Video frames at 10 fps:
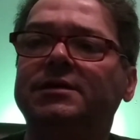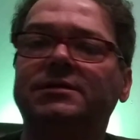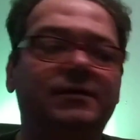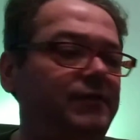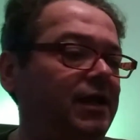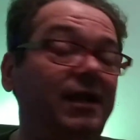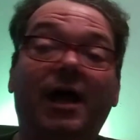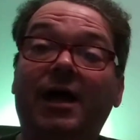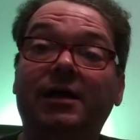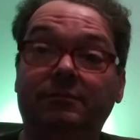6, 7, 8,
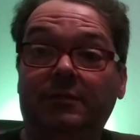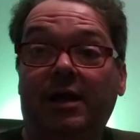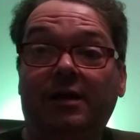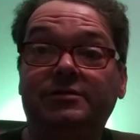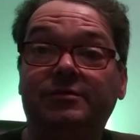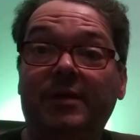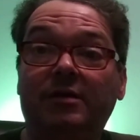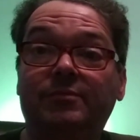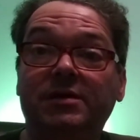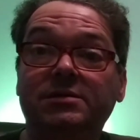9 alto
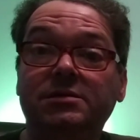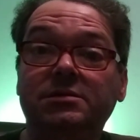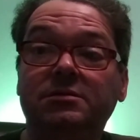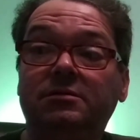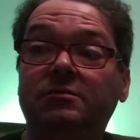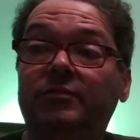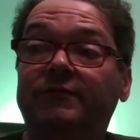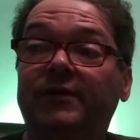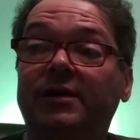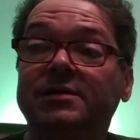mouthpieces
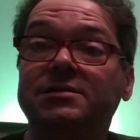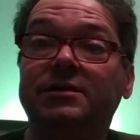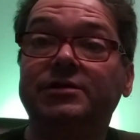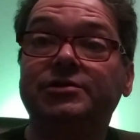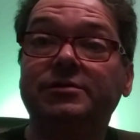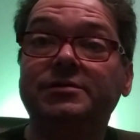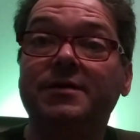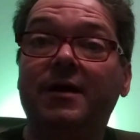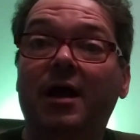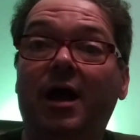with various
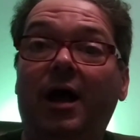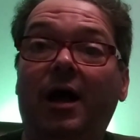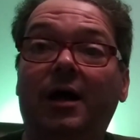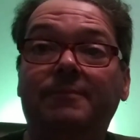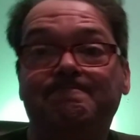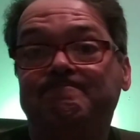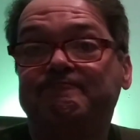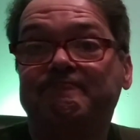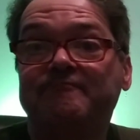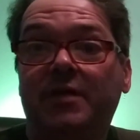ligatures.
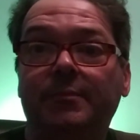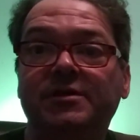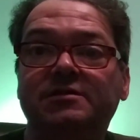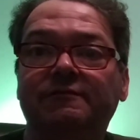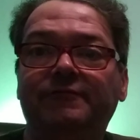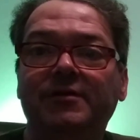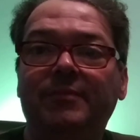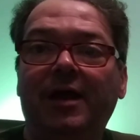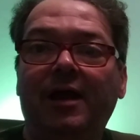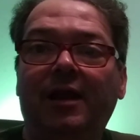Give me some
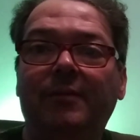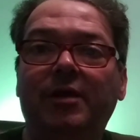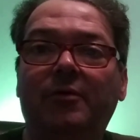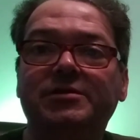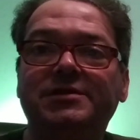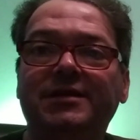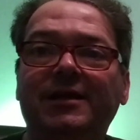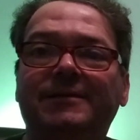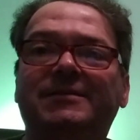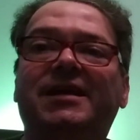feedback. Let me know what you
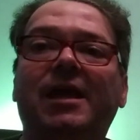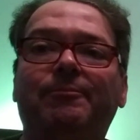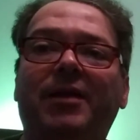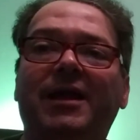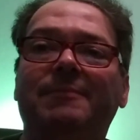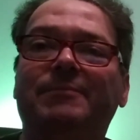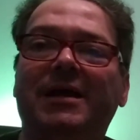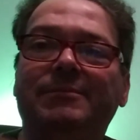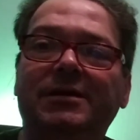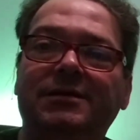think. Keep playing,
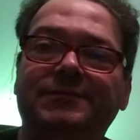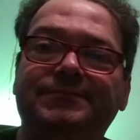baby.